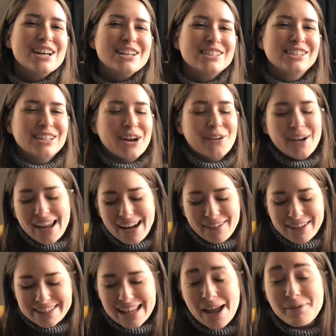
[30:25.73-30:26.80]
So
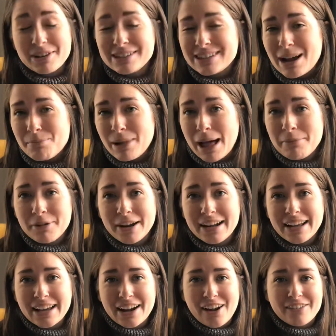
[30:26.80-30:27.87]
anyways, I'm gonna stop blabbering
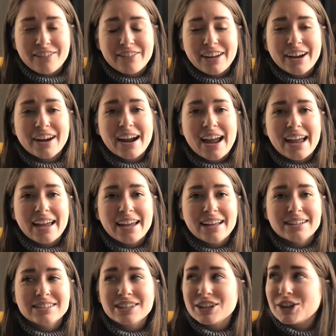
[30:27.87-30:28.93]
and get off of here
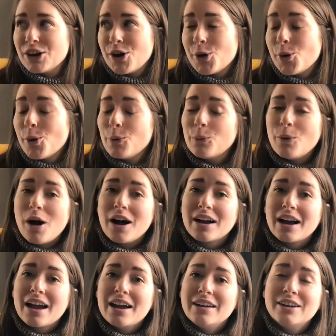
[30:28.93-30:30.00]
and go
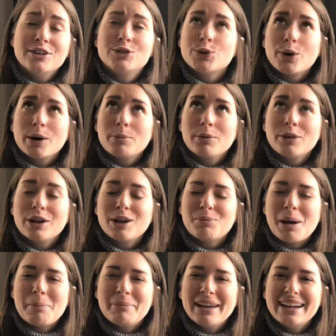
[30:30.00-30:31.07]
walk an adorable little
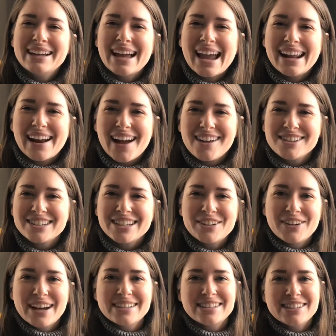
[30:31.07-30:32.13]
puppy, and I'll see you
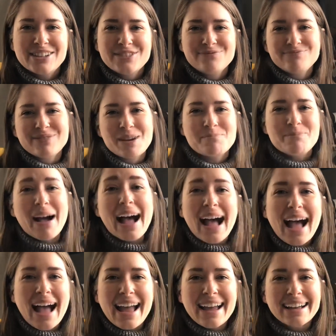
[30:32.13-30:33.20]
guys soon. Bye!